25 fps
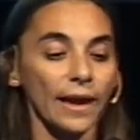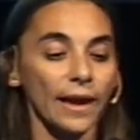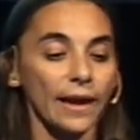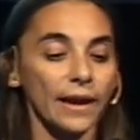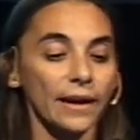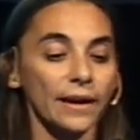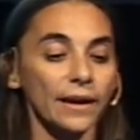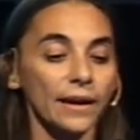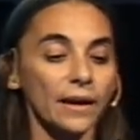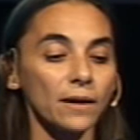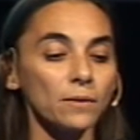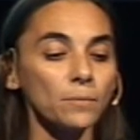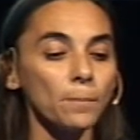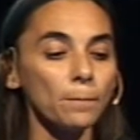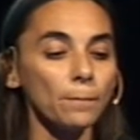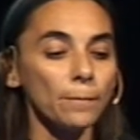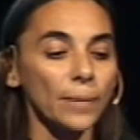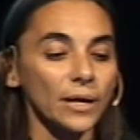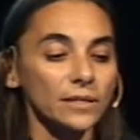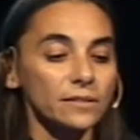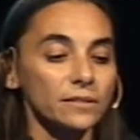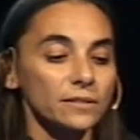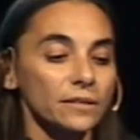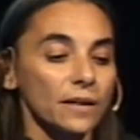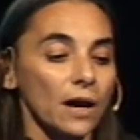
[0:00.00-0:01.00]
Again,
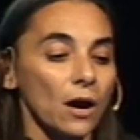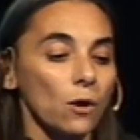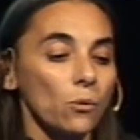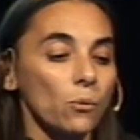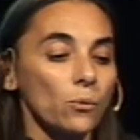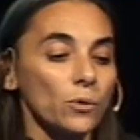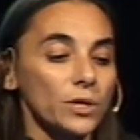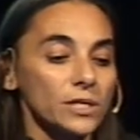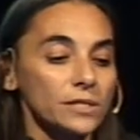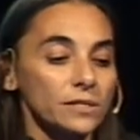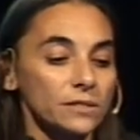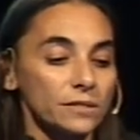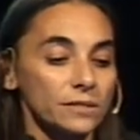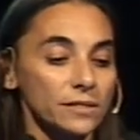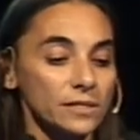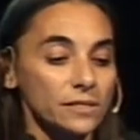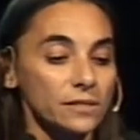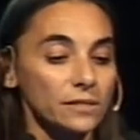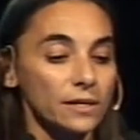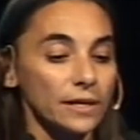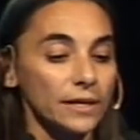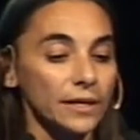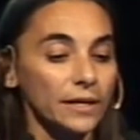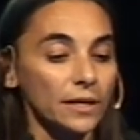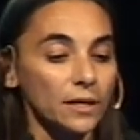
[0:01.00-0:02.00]
but now with the
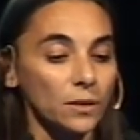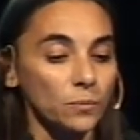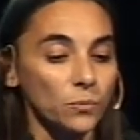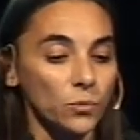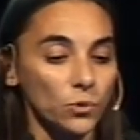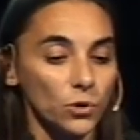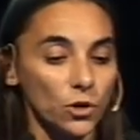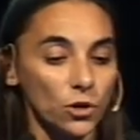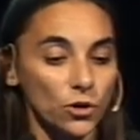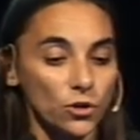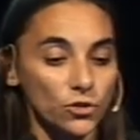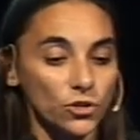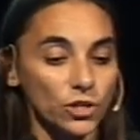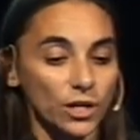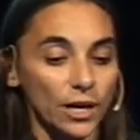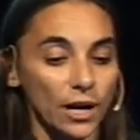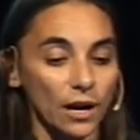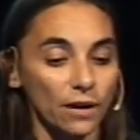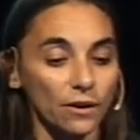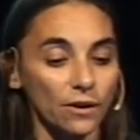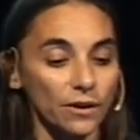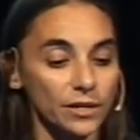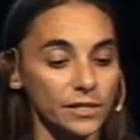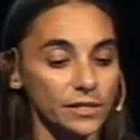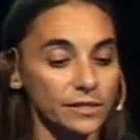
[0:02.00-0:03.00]
SLEEK
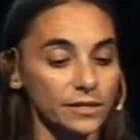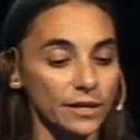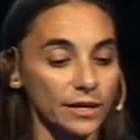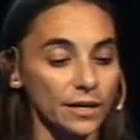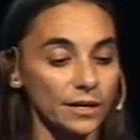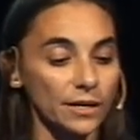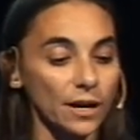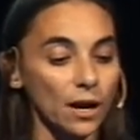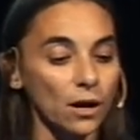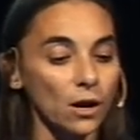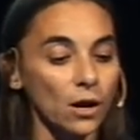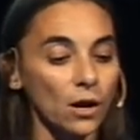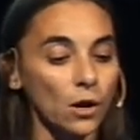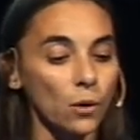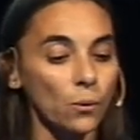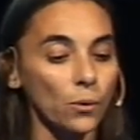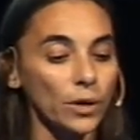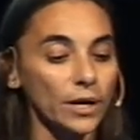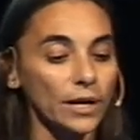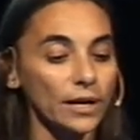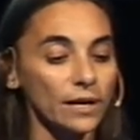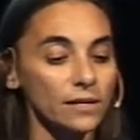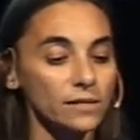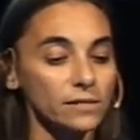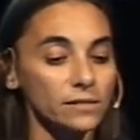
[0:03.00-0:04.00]
immunological criteria,
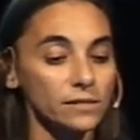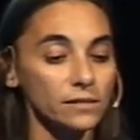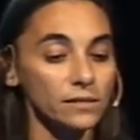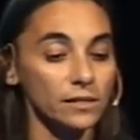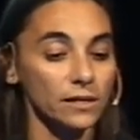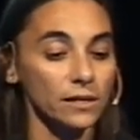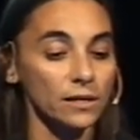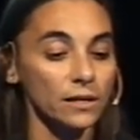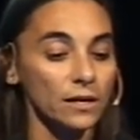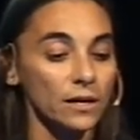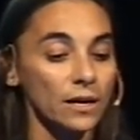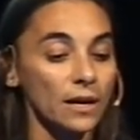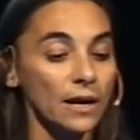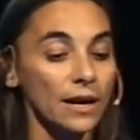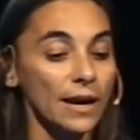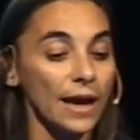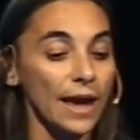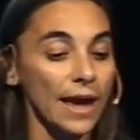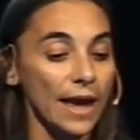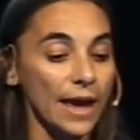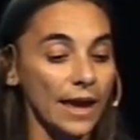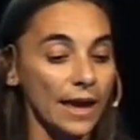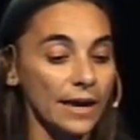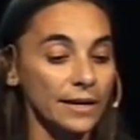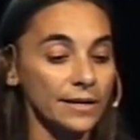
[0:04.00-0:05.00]
we can see
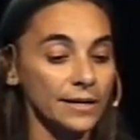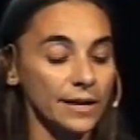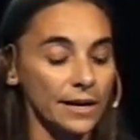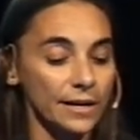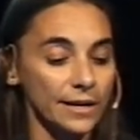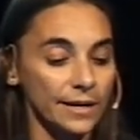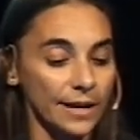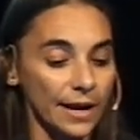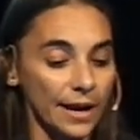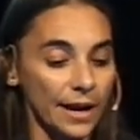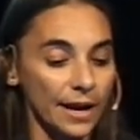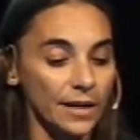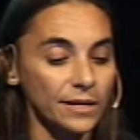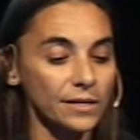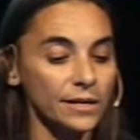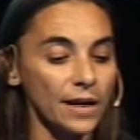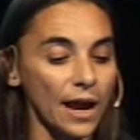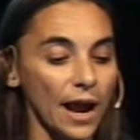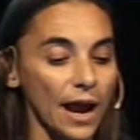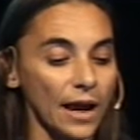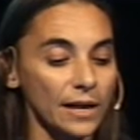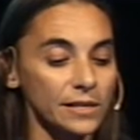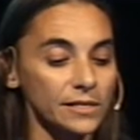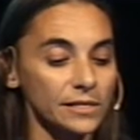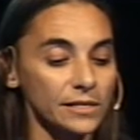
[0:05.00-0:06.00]
ANA,
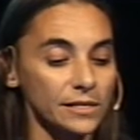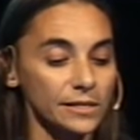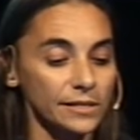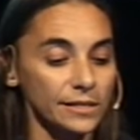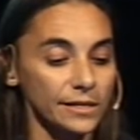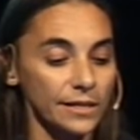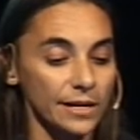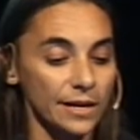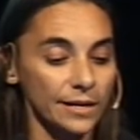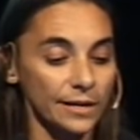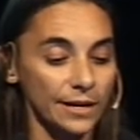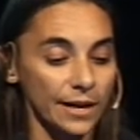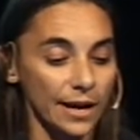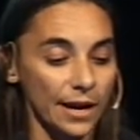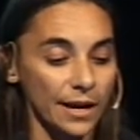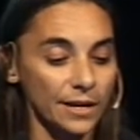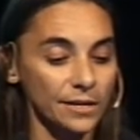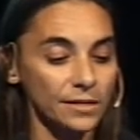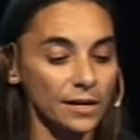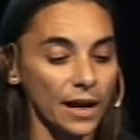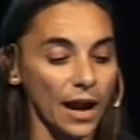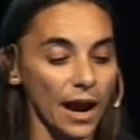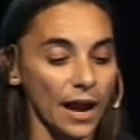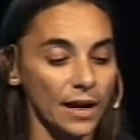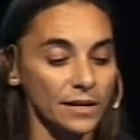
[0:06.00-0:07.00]

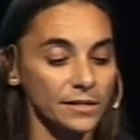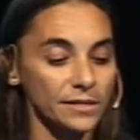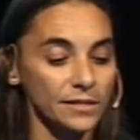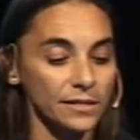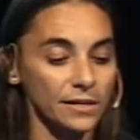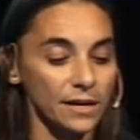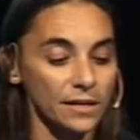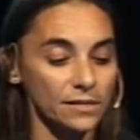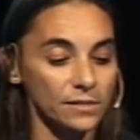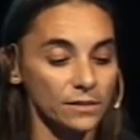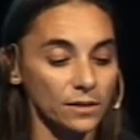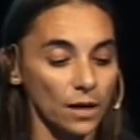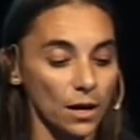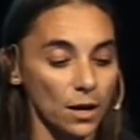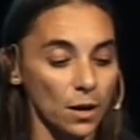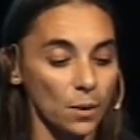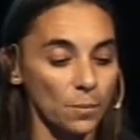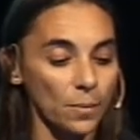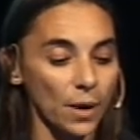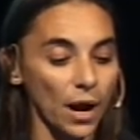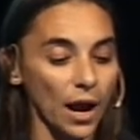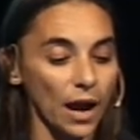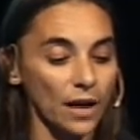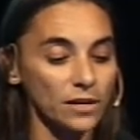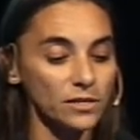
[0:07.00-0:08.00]
anti-DNA,
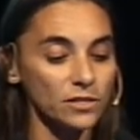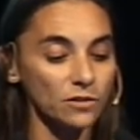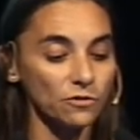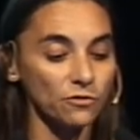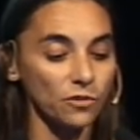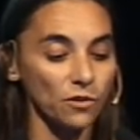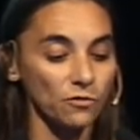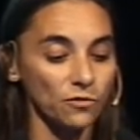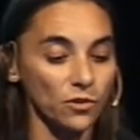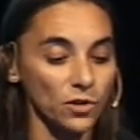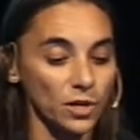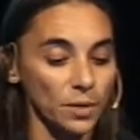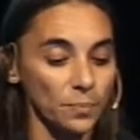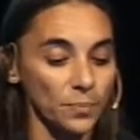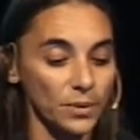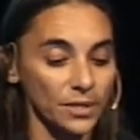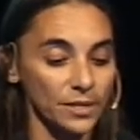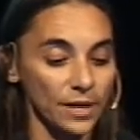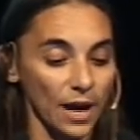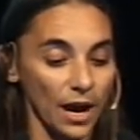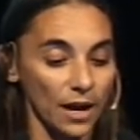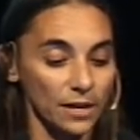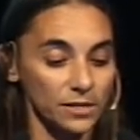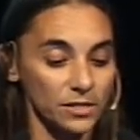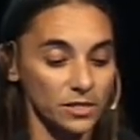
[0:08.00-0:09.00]
anti-SM,
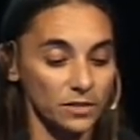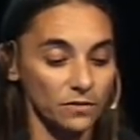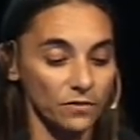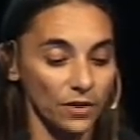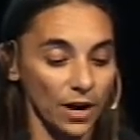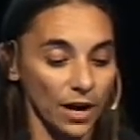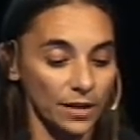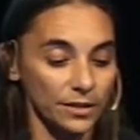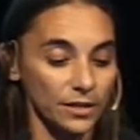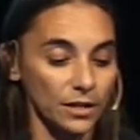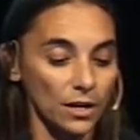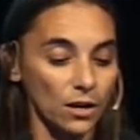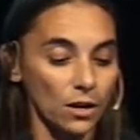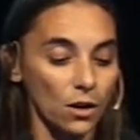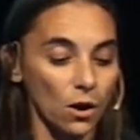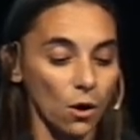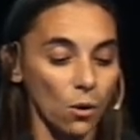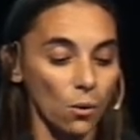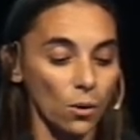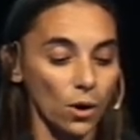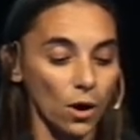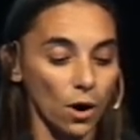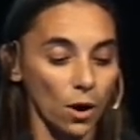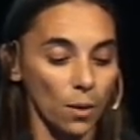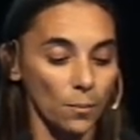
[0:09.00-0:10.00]
anti-phospholipid antibody,
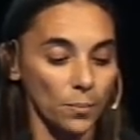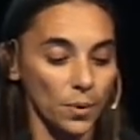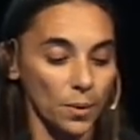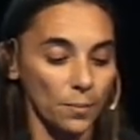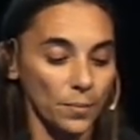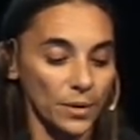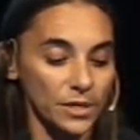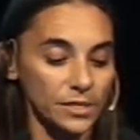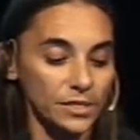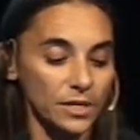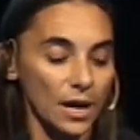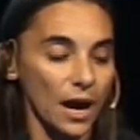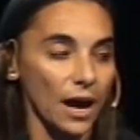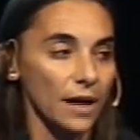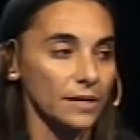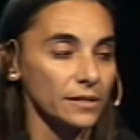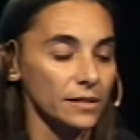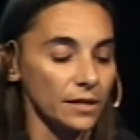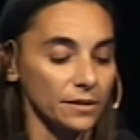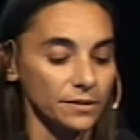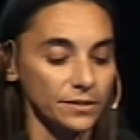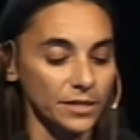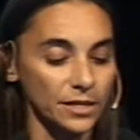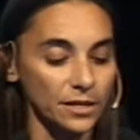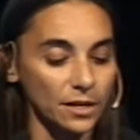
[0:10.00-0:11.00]
low complement,
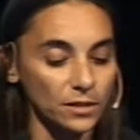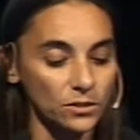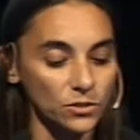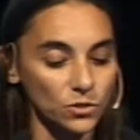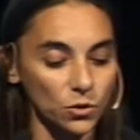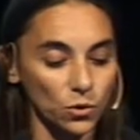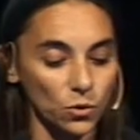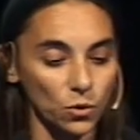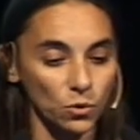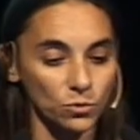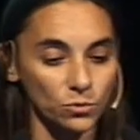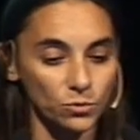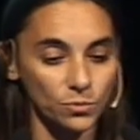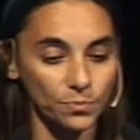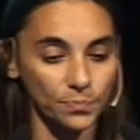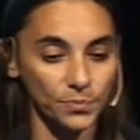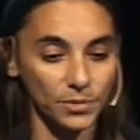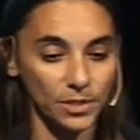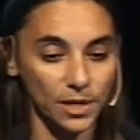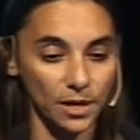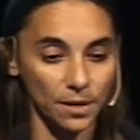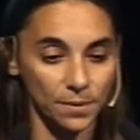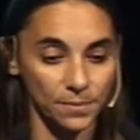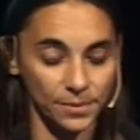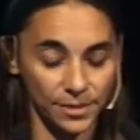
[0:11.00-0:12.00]
and direct
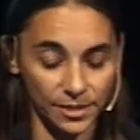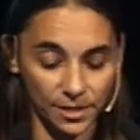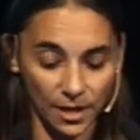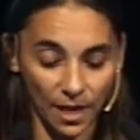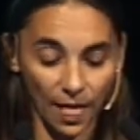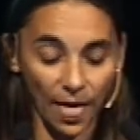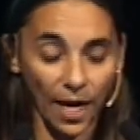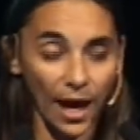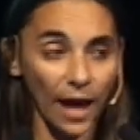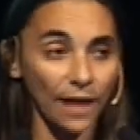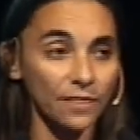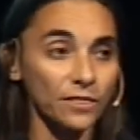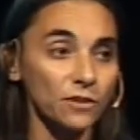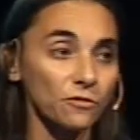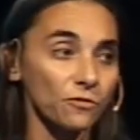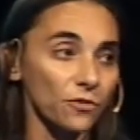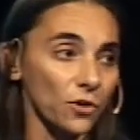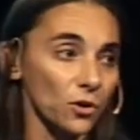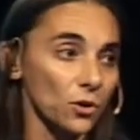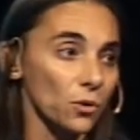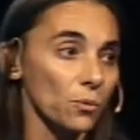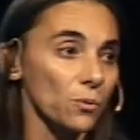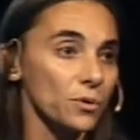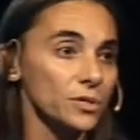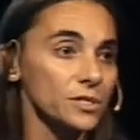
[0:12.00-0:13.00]
contents. And the
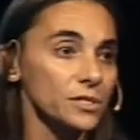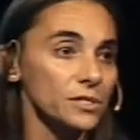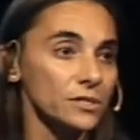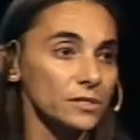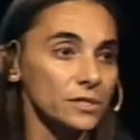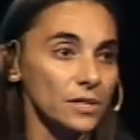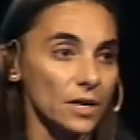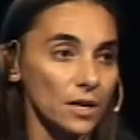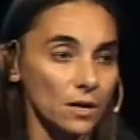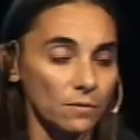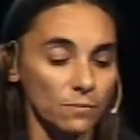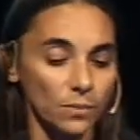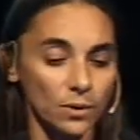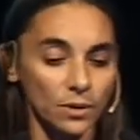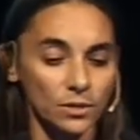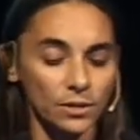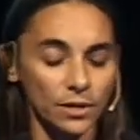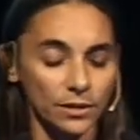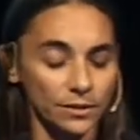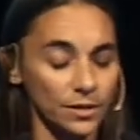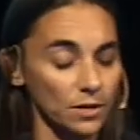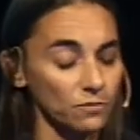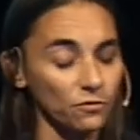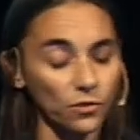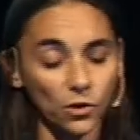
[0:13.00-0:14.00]
following table,
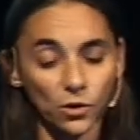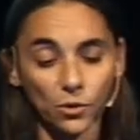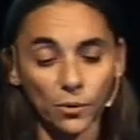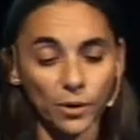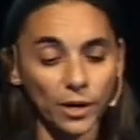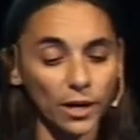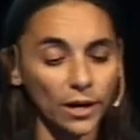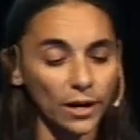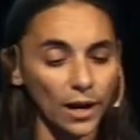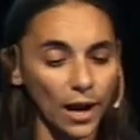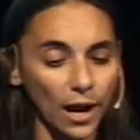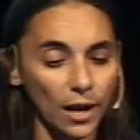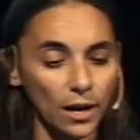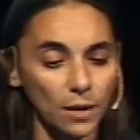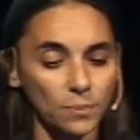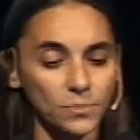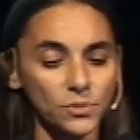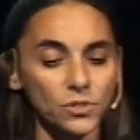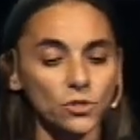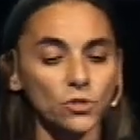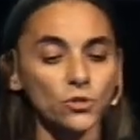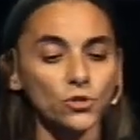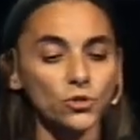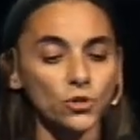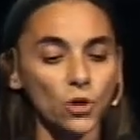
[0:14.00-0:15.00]
the following
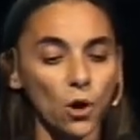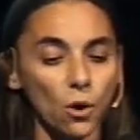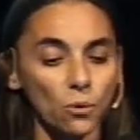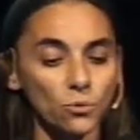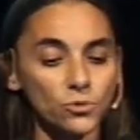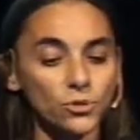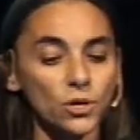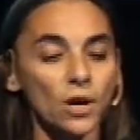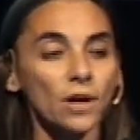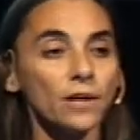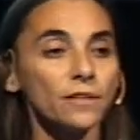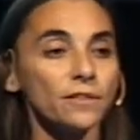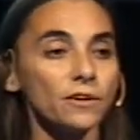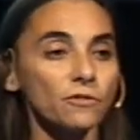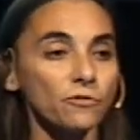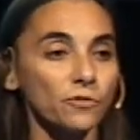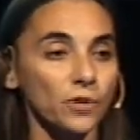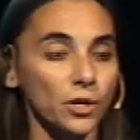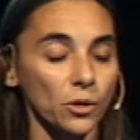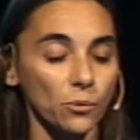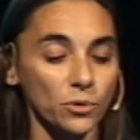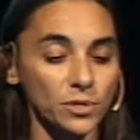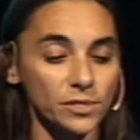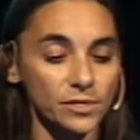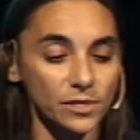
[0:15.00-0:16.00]
columns shows the
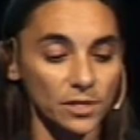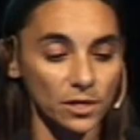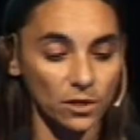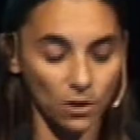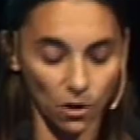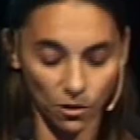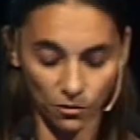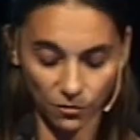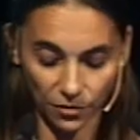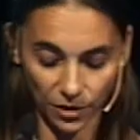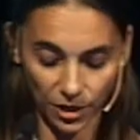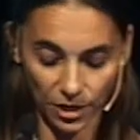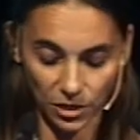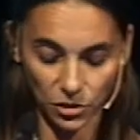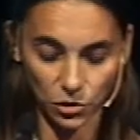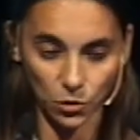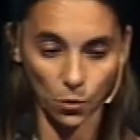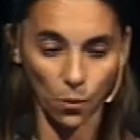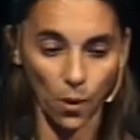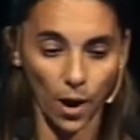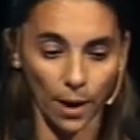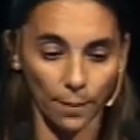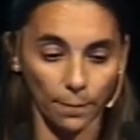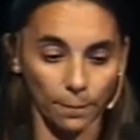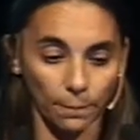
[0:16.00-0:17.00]
frequency of each
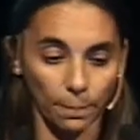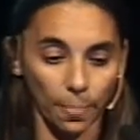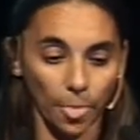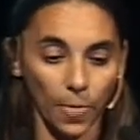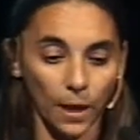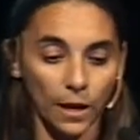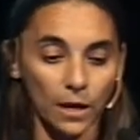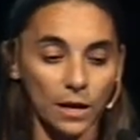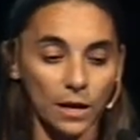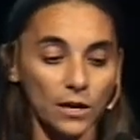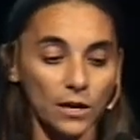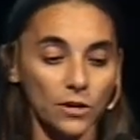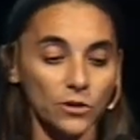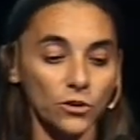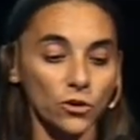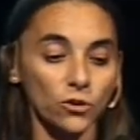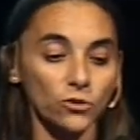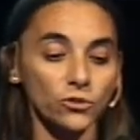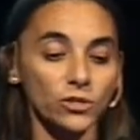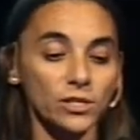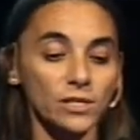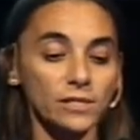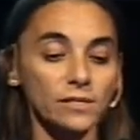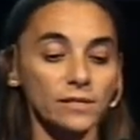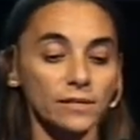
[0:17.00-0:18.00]
one.
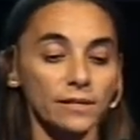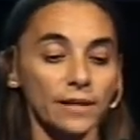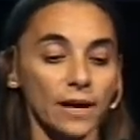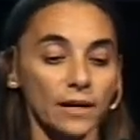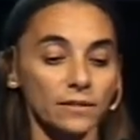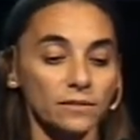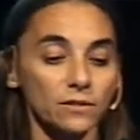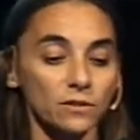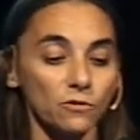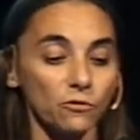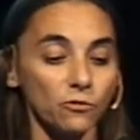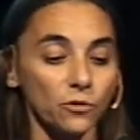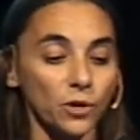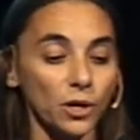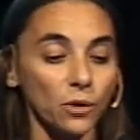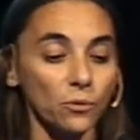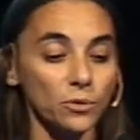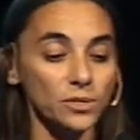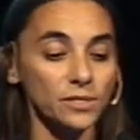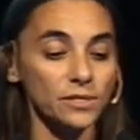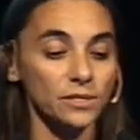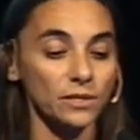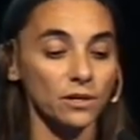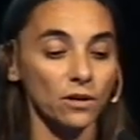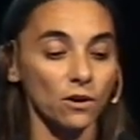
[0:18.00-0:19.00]
Notice that the
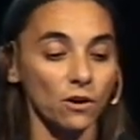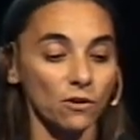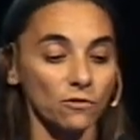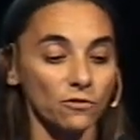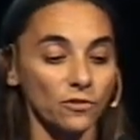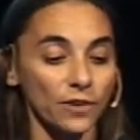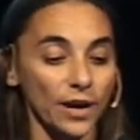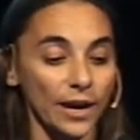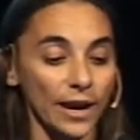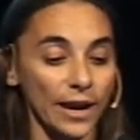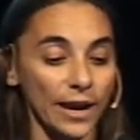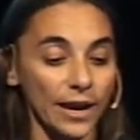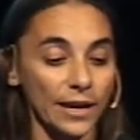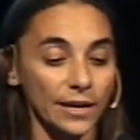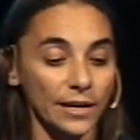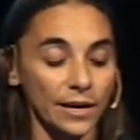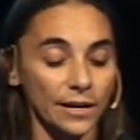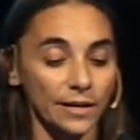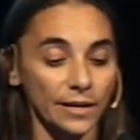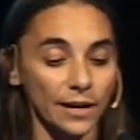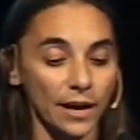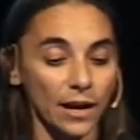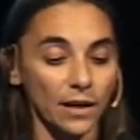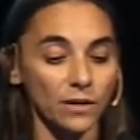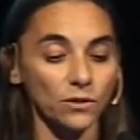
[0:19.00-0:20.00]
frequency of
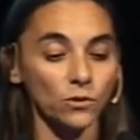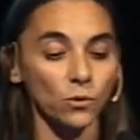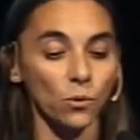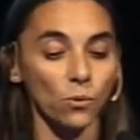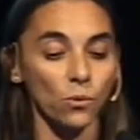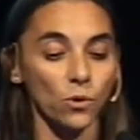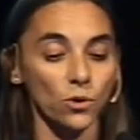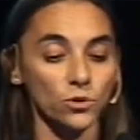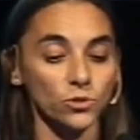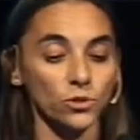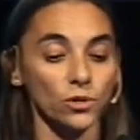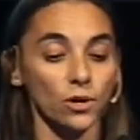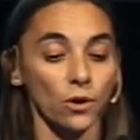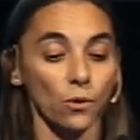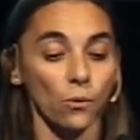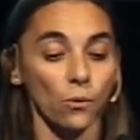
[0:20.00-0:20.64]
ANA was